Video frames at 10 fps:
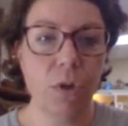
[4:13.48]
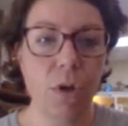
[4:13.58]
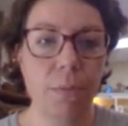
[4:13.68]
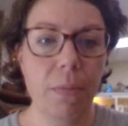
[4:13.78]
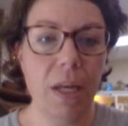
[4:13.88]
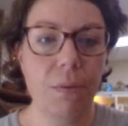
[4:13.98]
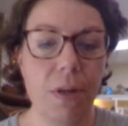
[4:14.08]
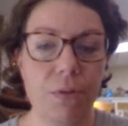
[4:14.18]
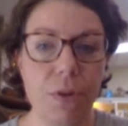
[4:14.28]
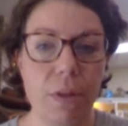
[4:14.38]
Oh, I
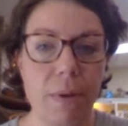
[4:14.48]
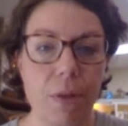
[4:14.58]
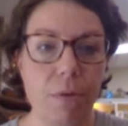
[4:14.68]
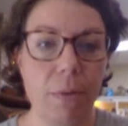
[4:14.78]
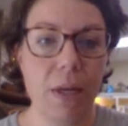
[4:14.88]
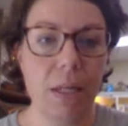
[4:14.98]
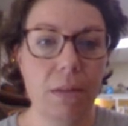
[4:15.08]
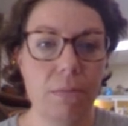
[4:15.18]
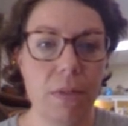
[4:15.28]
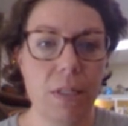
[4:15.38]
have to go to the bathroom
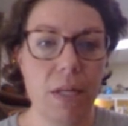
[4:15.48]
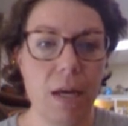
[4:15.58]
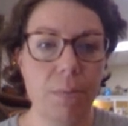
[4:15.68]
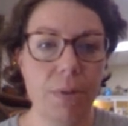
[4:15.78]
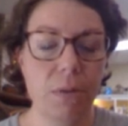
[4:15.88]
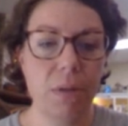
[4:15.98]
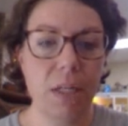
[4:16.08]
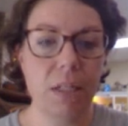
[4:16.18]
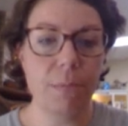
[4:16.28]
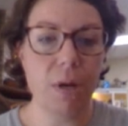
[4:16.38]
again. Stop,
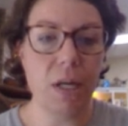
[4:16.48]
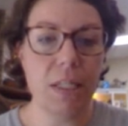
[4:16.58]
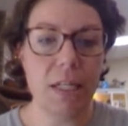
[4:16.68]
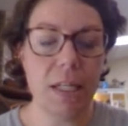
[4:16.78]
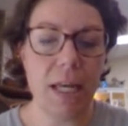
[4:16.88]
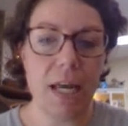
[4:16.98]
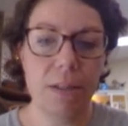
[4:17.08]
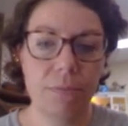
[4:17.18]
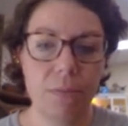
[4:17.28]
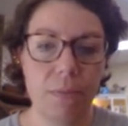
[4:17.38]
and it'll pause it
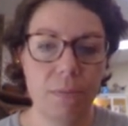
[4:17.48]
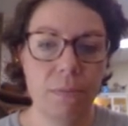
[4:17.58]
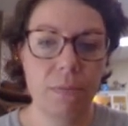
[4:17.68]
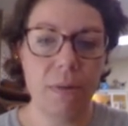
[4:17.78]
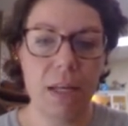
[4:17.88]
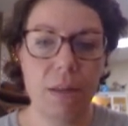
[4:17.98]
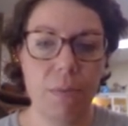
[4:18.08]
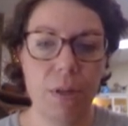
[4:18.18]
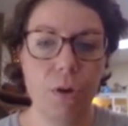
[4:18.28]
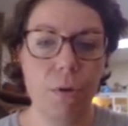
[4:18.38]
again. And then
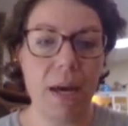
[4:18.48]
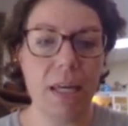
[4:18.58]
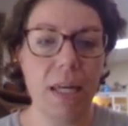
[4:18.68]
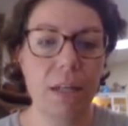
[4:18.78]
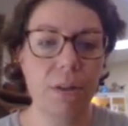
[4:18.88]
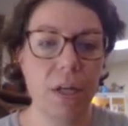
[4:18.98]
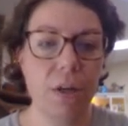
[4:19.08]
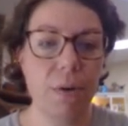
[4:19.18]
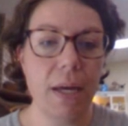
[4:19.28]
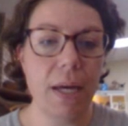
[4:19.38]
when you go back in, you can
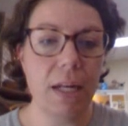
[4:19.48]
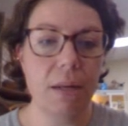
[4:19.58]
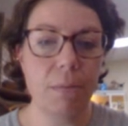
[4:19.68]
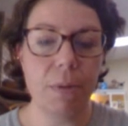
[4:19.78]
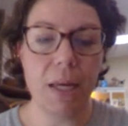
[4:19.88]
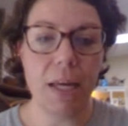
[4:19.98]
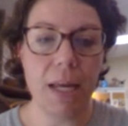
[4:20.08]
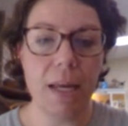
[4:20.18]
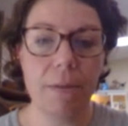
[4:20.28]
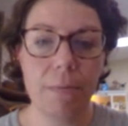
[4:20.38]
go ahead and play
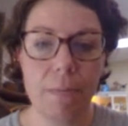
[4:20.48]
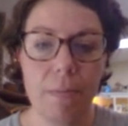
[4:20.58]
again.